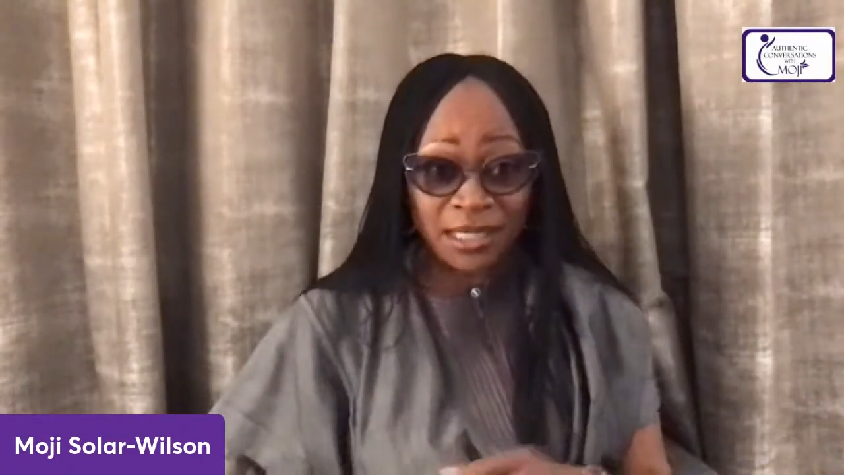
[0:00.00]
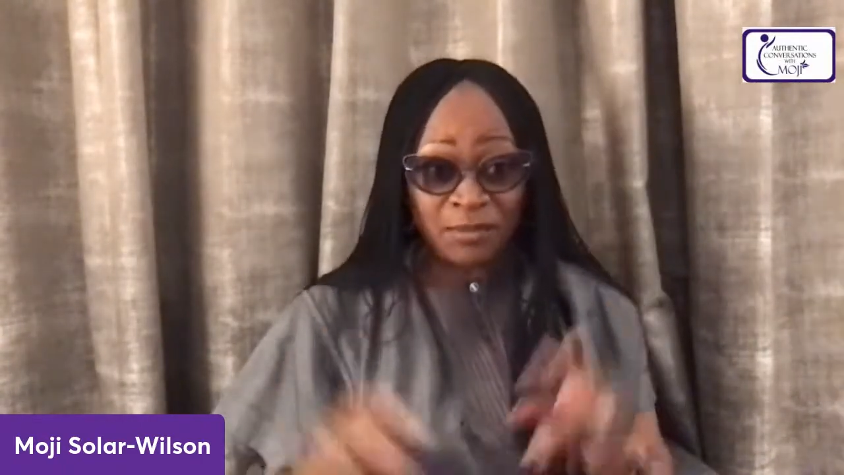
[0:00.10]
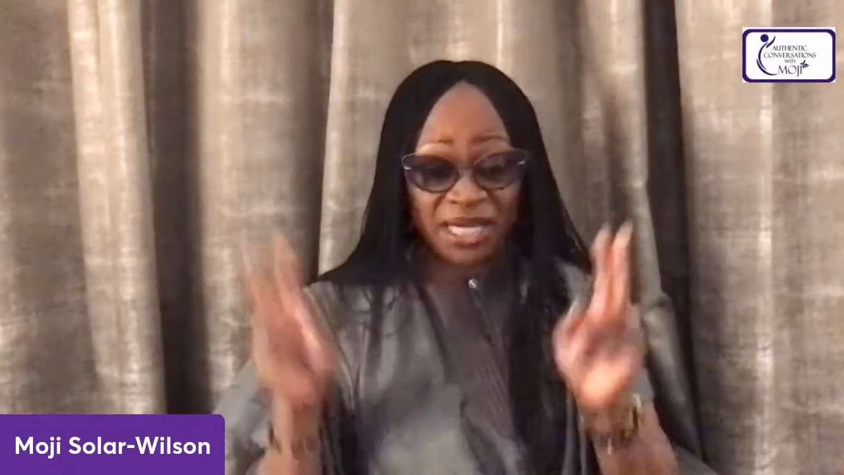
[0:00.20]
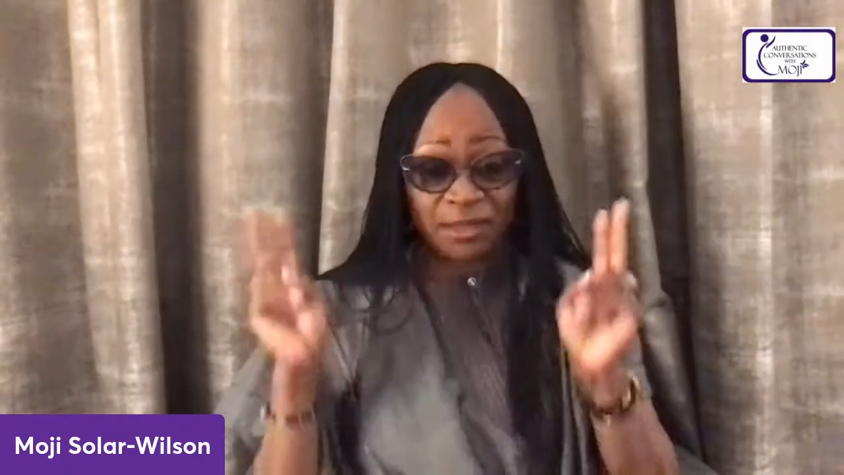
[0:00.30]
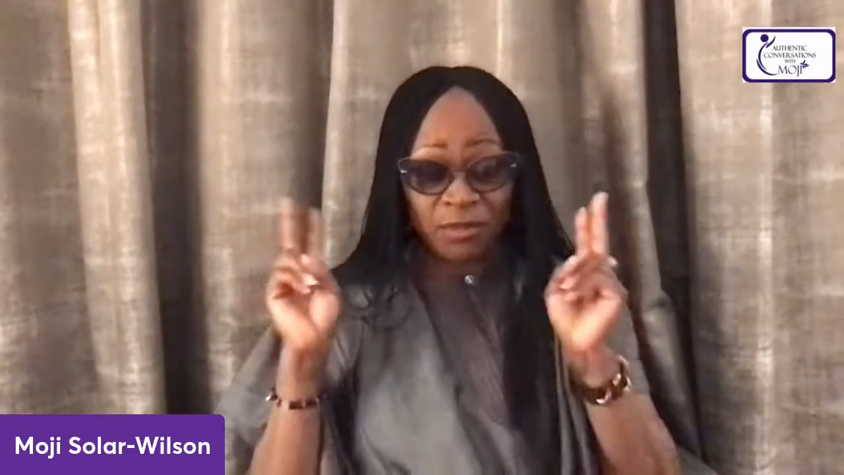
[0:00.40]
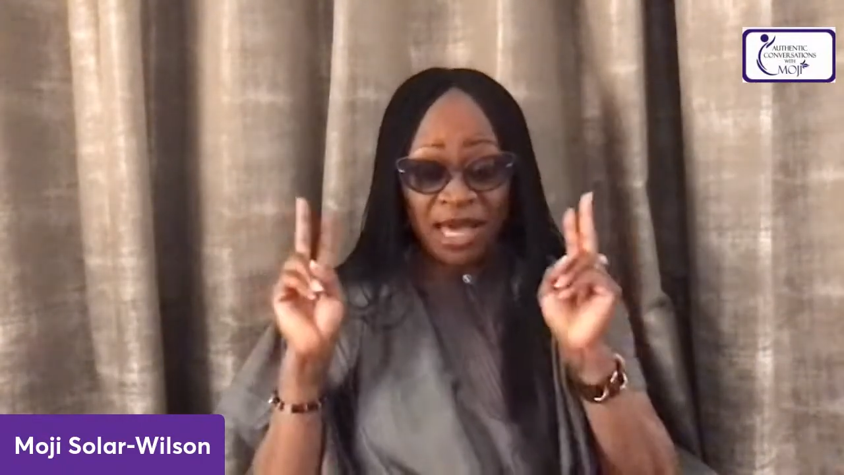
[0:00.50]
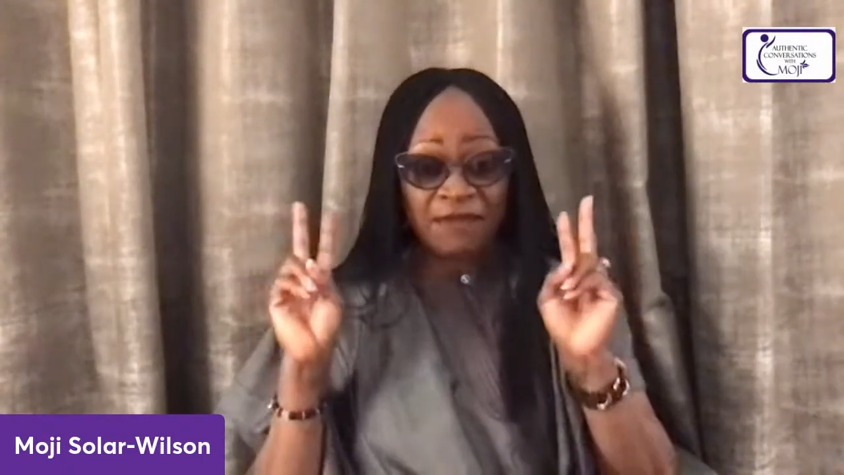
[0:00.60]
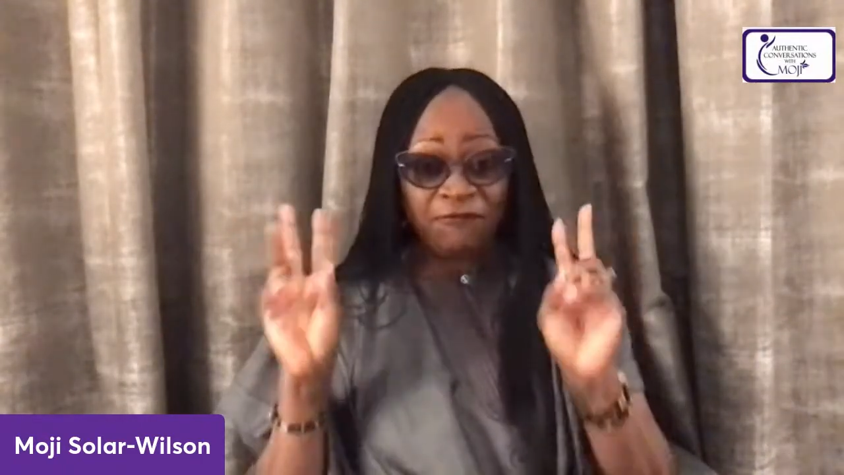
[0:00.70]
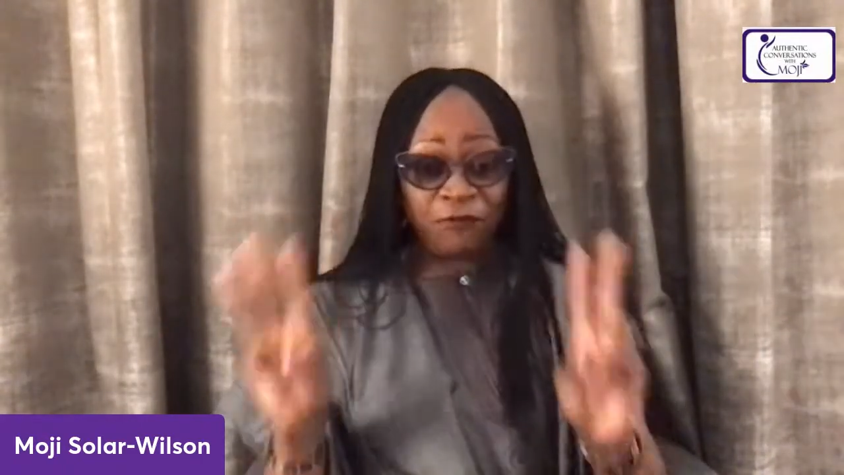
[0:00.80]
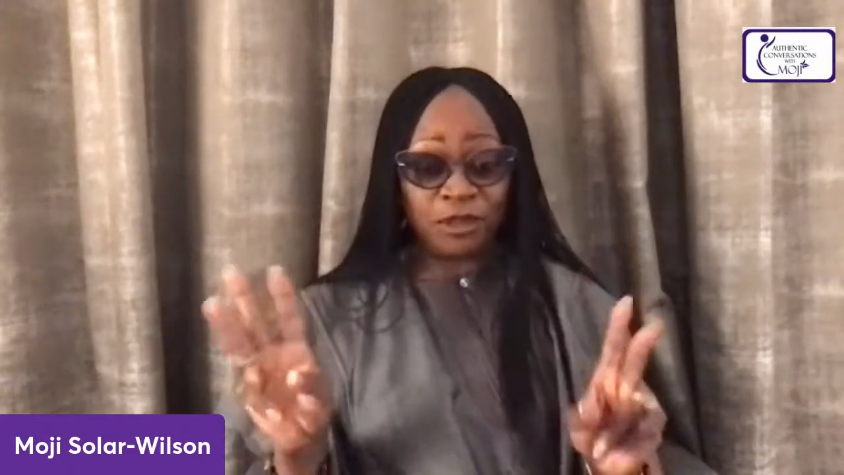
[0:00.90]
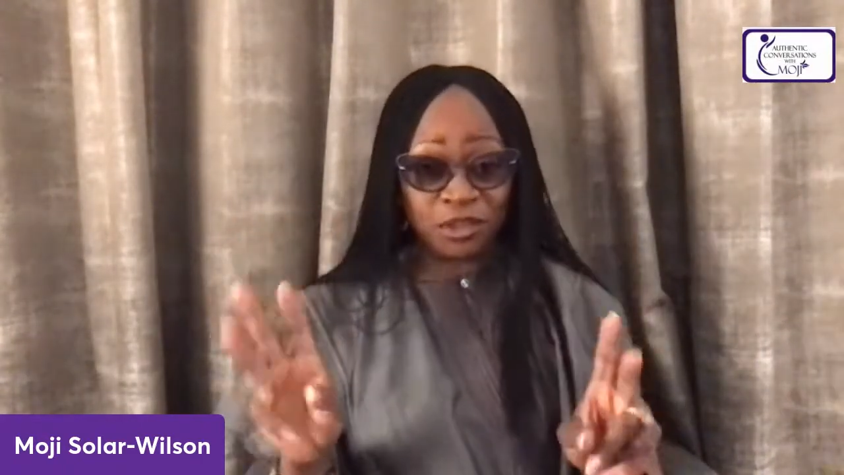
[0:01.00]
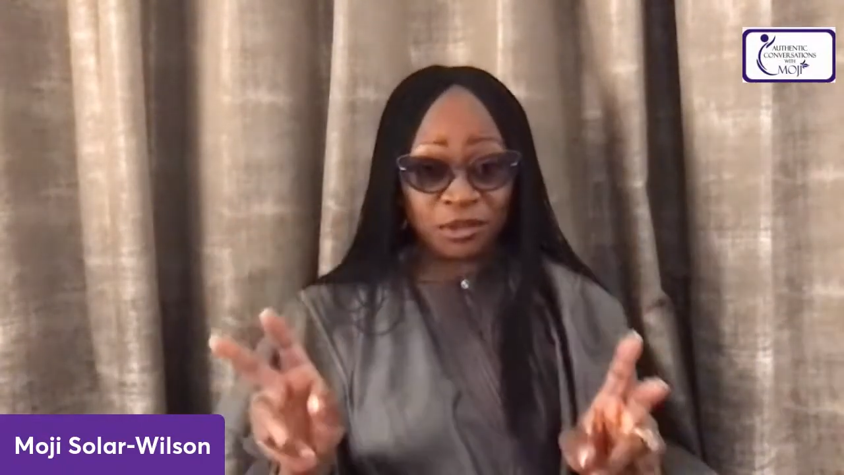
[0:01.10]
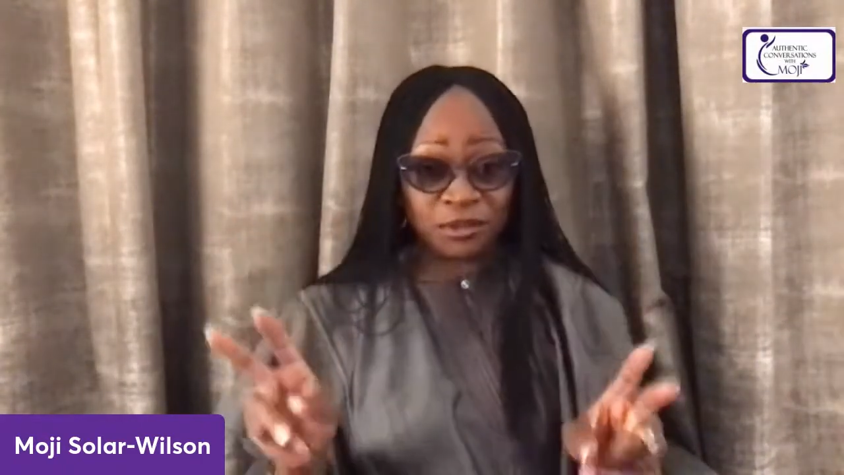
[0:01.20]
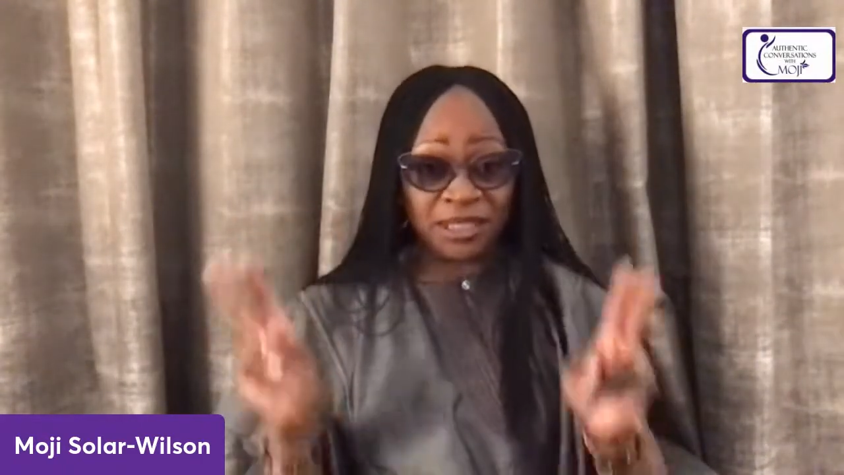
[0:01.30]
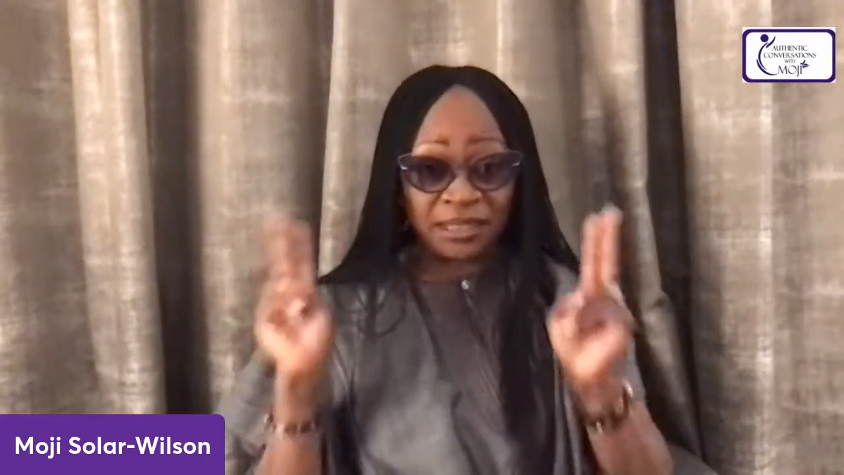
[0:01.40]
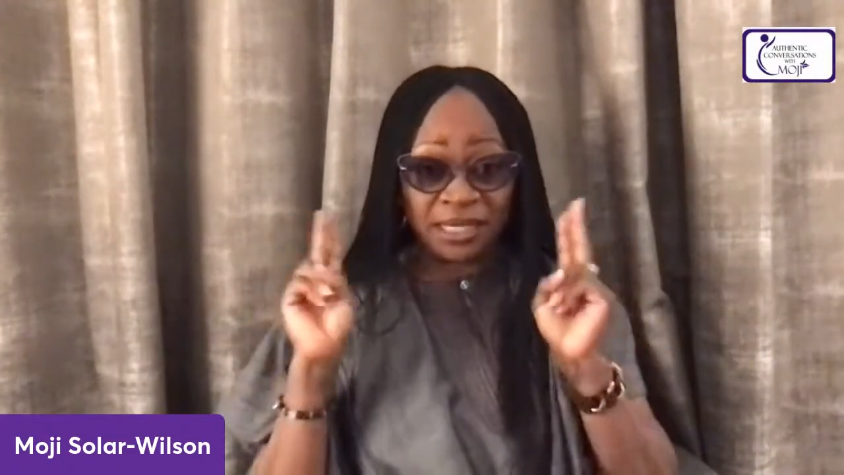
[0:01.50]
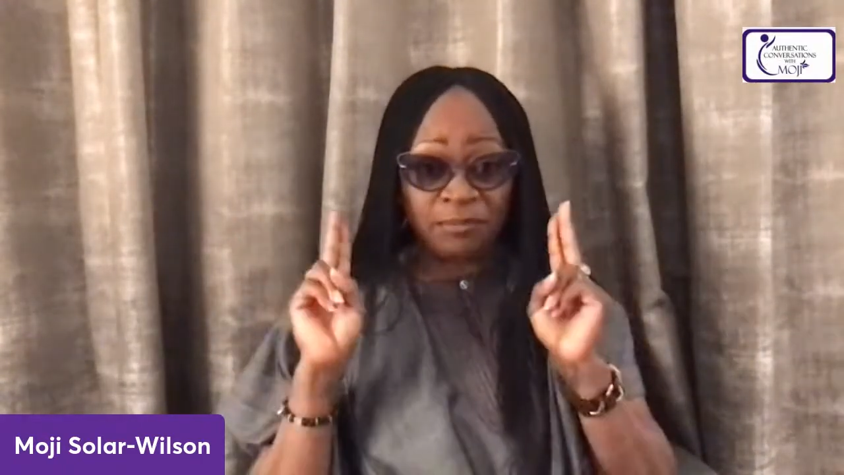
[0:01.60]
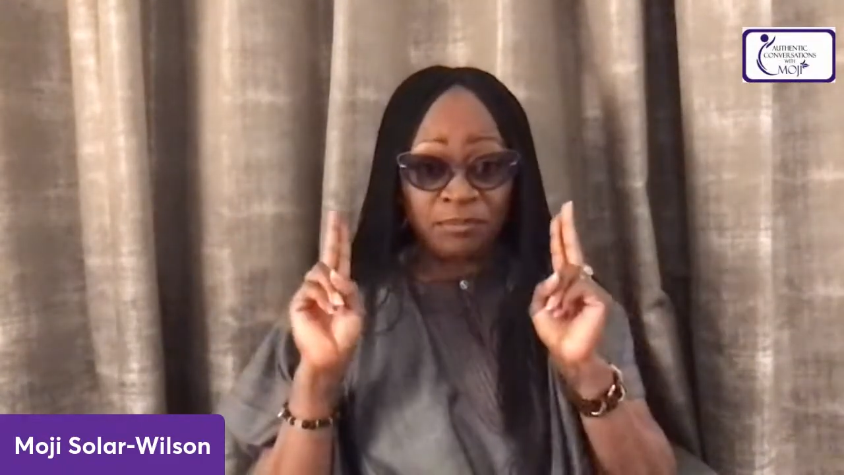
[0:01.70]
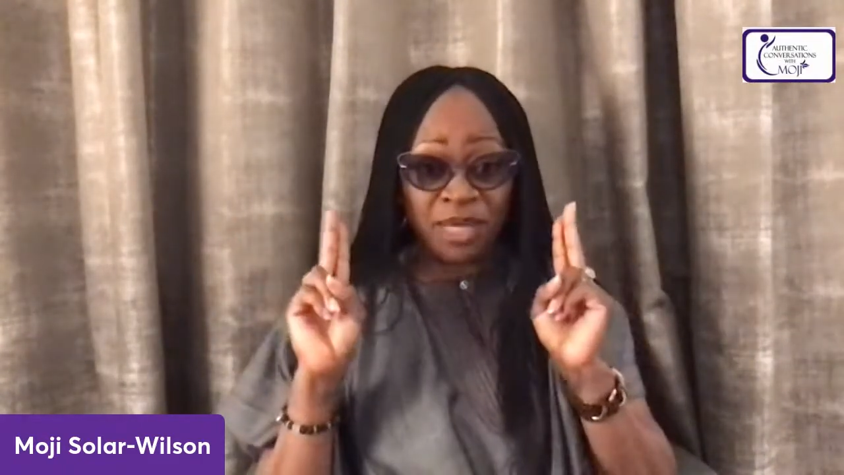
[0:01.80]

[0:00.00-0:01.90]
I have four children and they